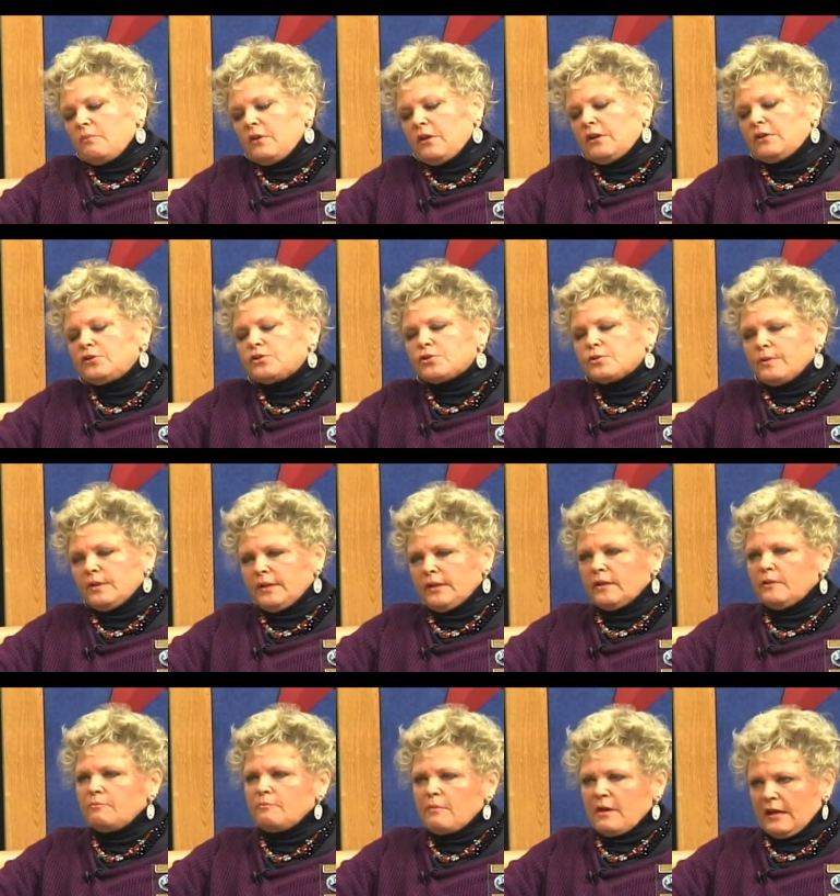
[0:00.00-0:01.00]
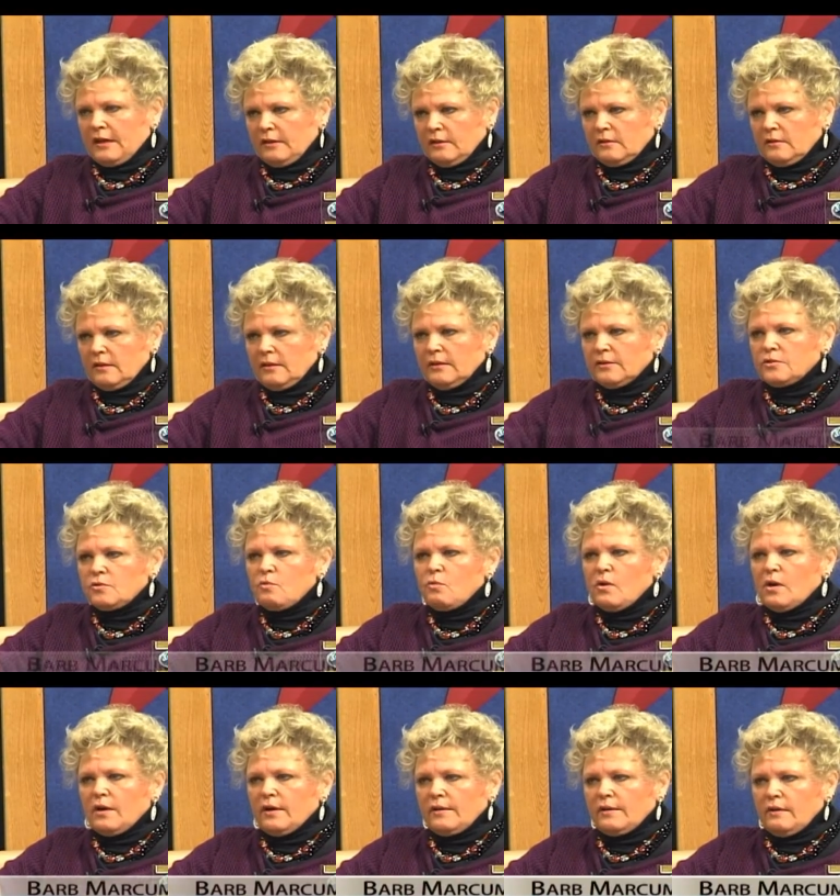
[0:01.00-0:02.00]
being treated medically is
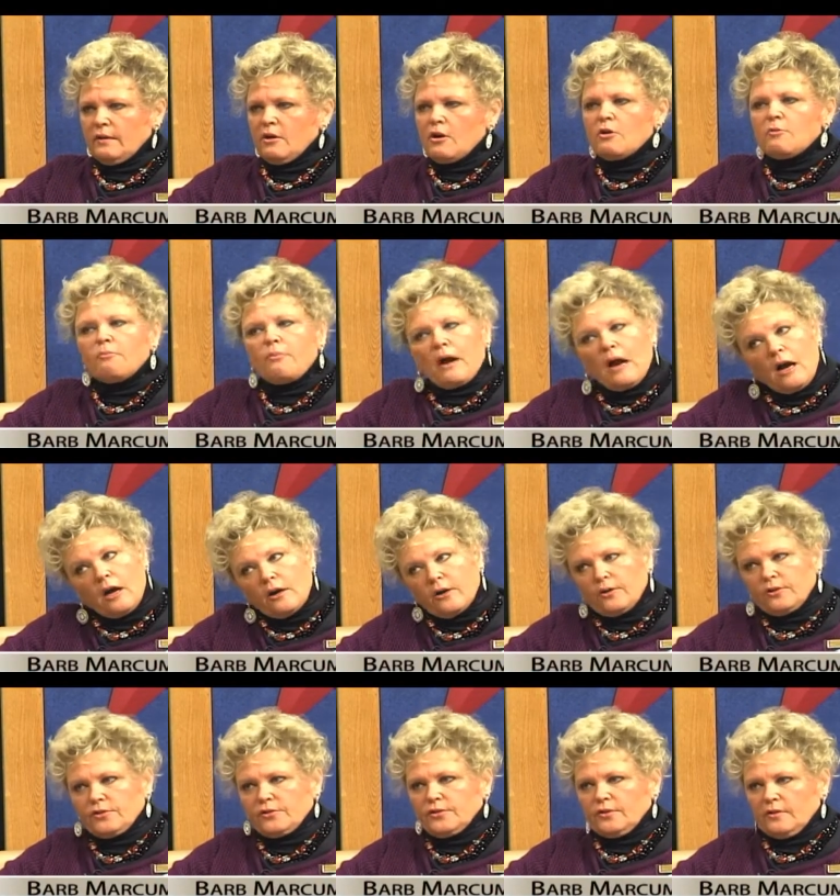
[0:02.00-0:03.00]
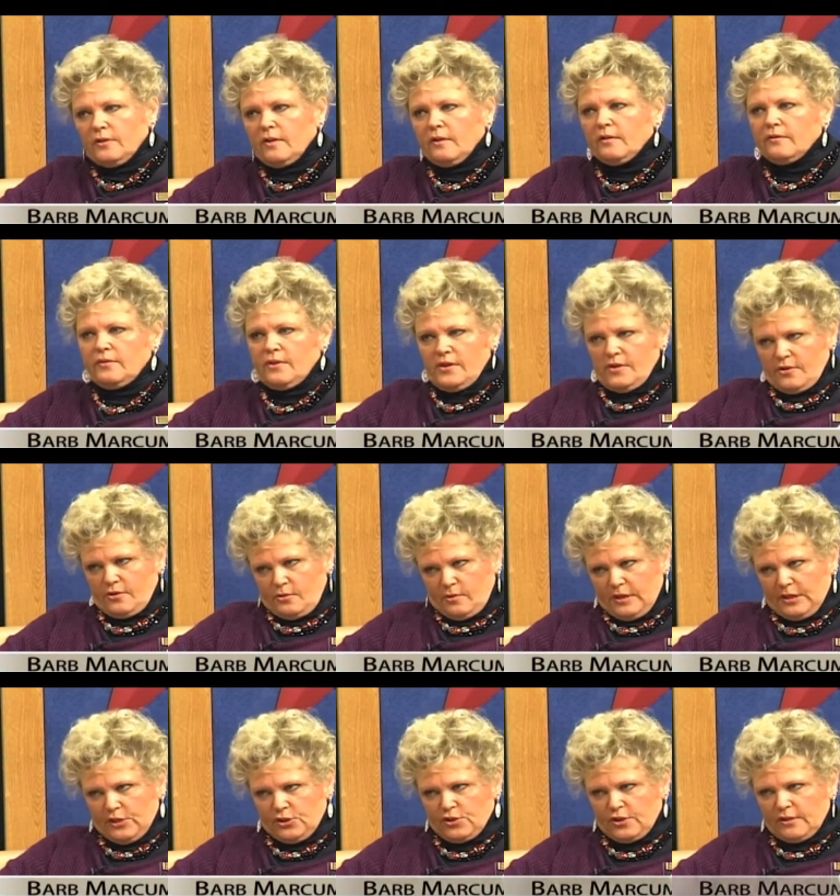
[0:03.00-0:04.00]
one part of the
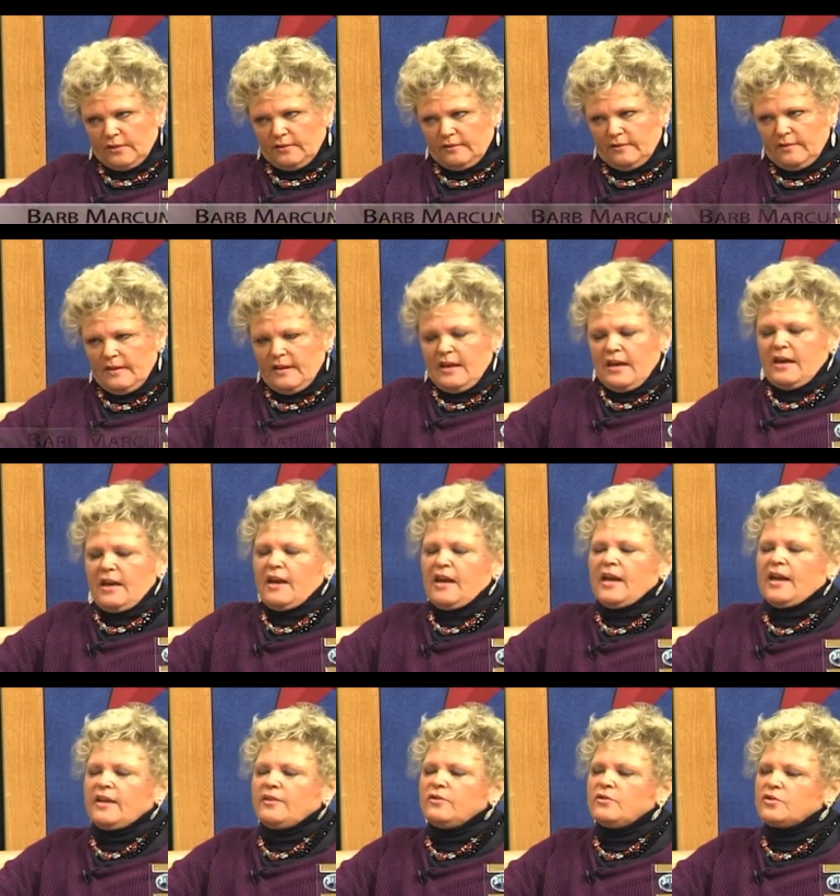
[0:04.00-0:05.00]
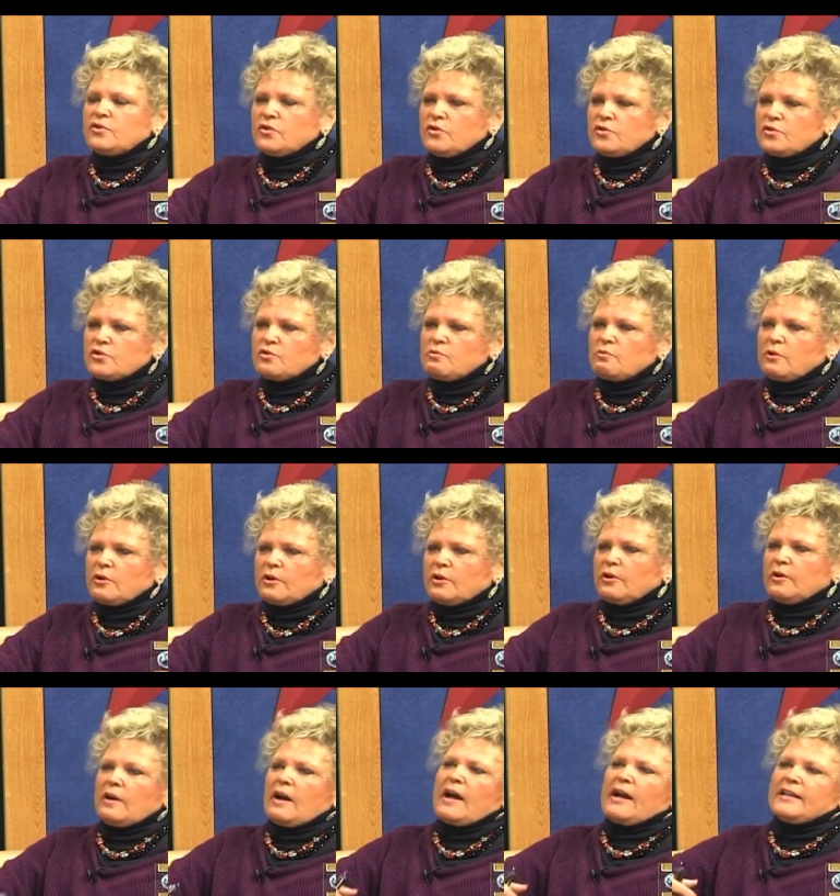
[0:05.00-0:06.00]
equation, and the social
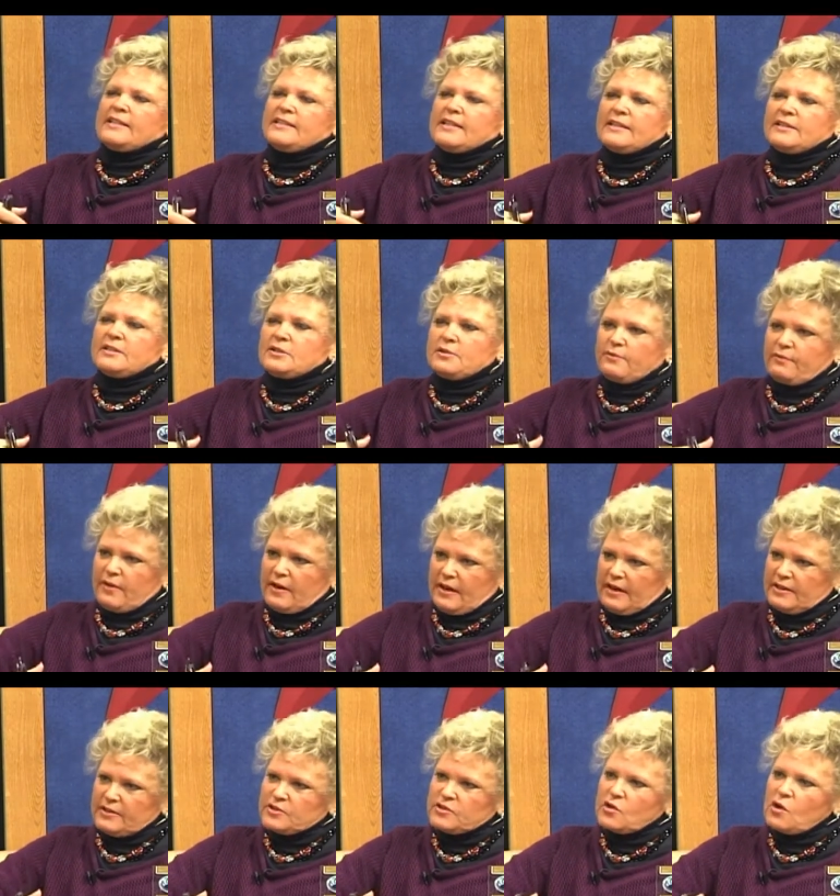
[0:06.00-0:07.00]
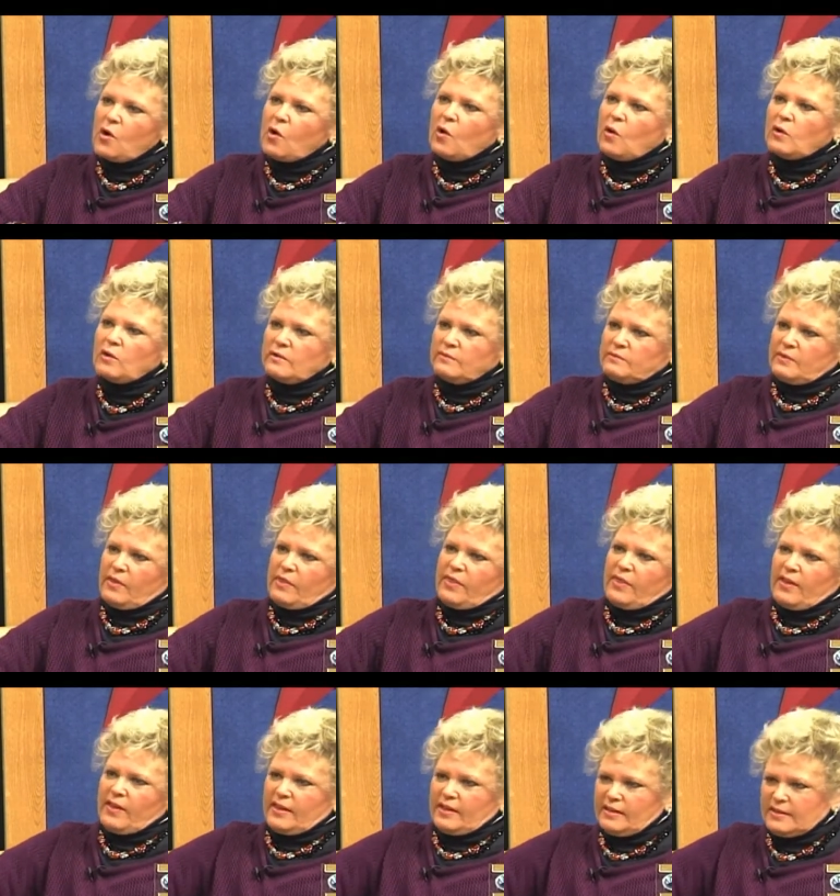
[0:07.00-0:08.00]
worker identifies all of the
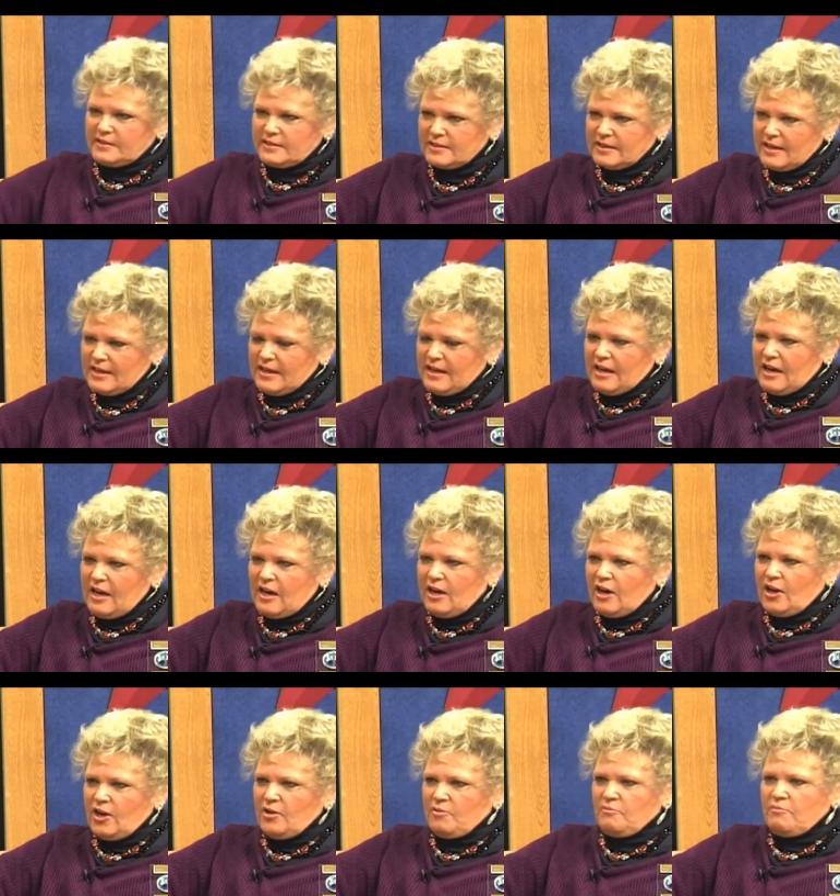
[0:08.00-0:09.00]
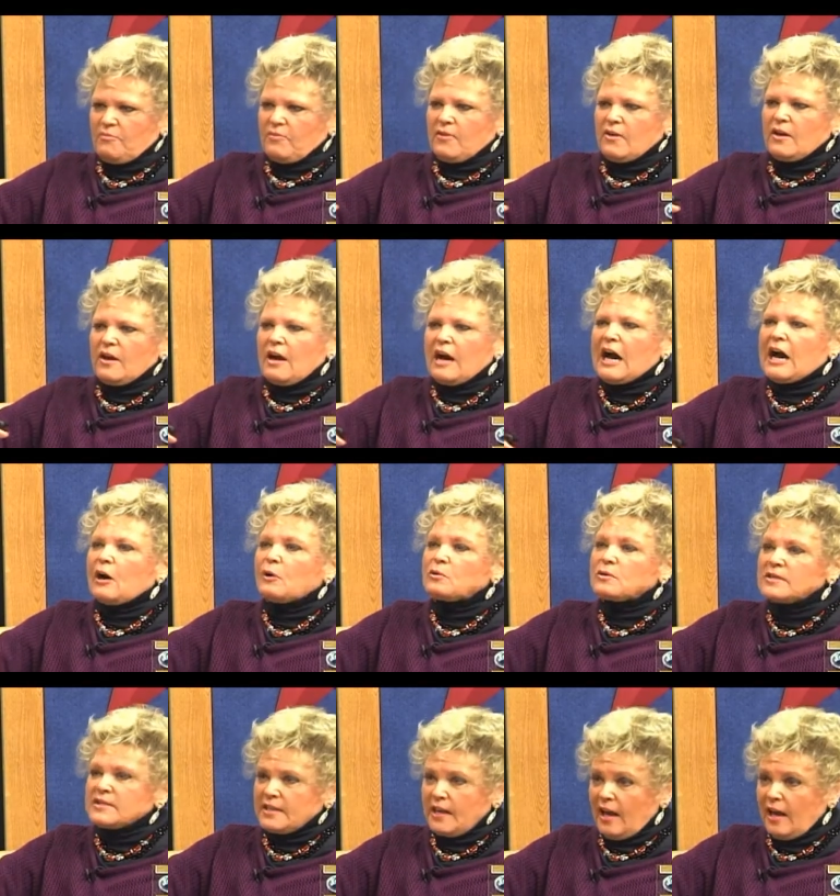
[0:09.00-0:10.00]
things
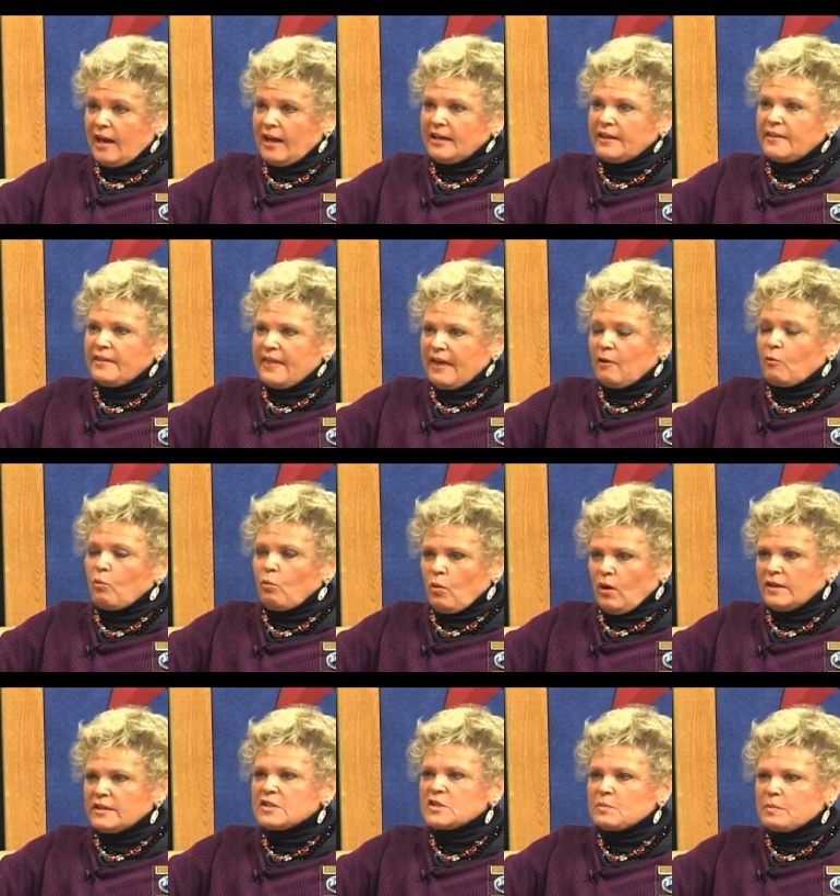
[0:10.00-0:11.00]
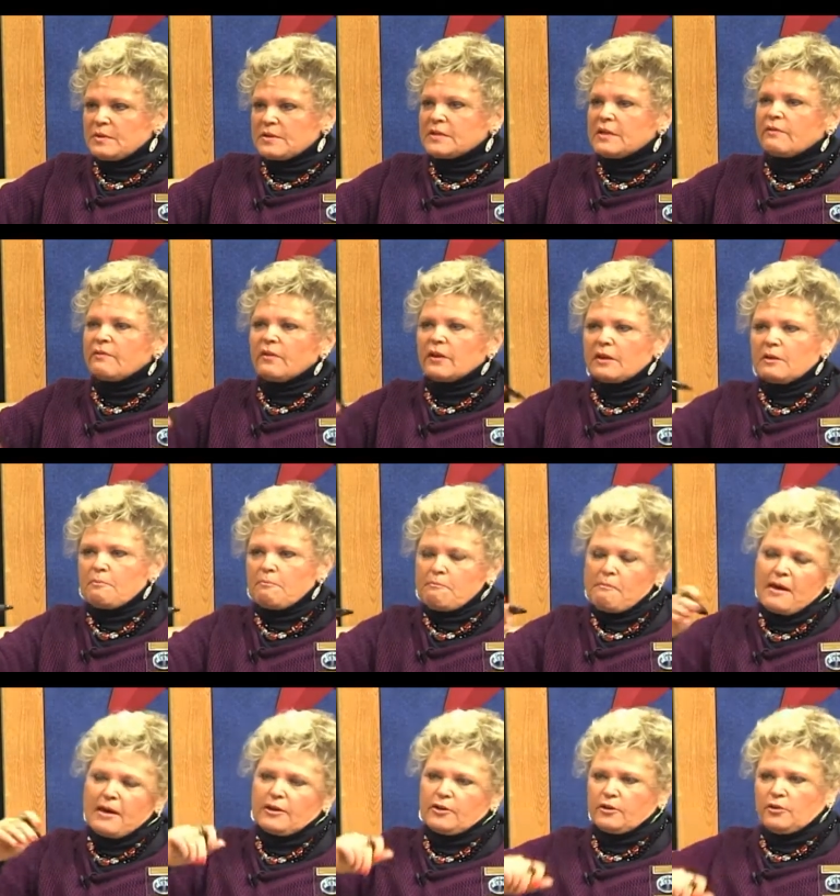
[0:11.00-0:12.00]
outside that one specific
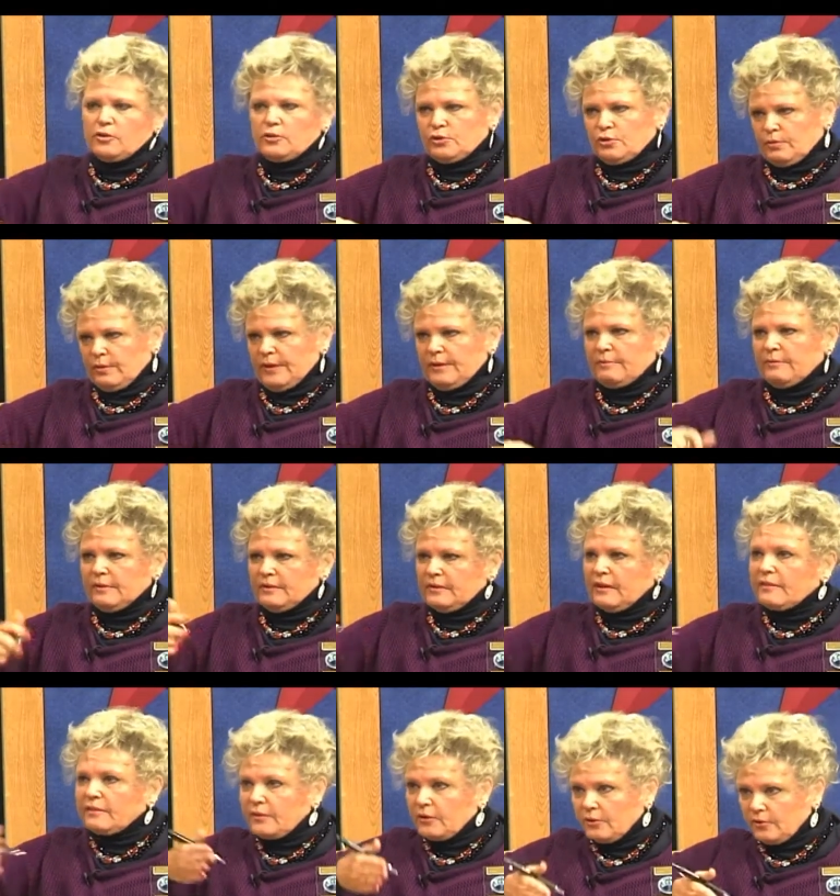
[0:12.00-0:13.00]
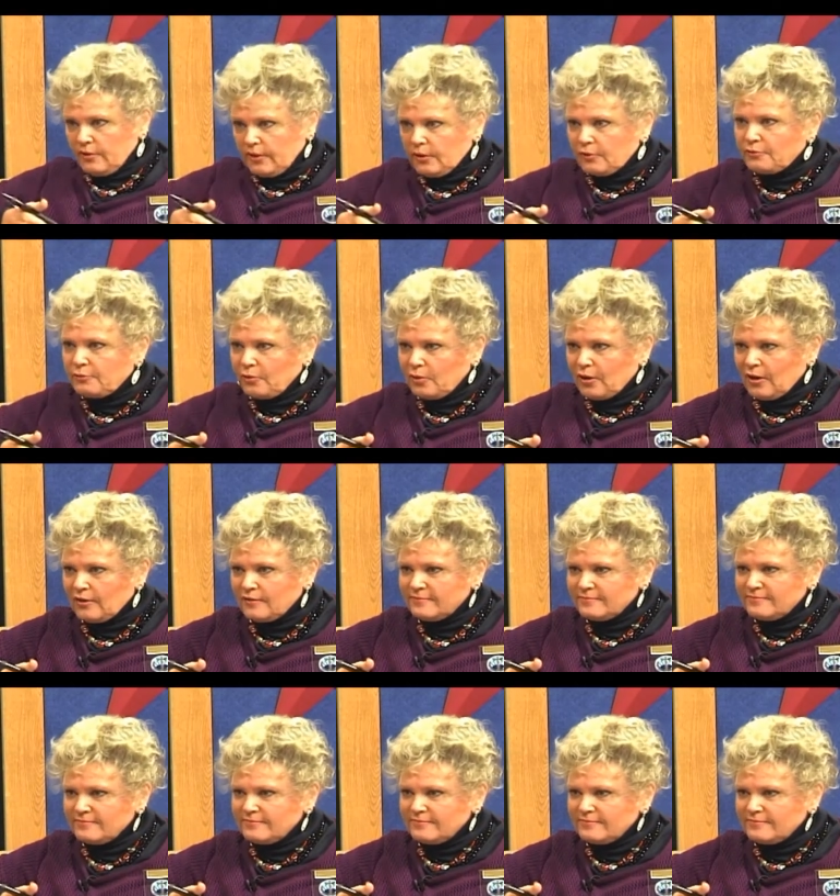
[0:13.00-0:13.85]
medical treatment that they're there for.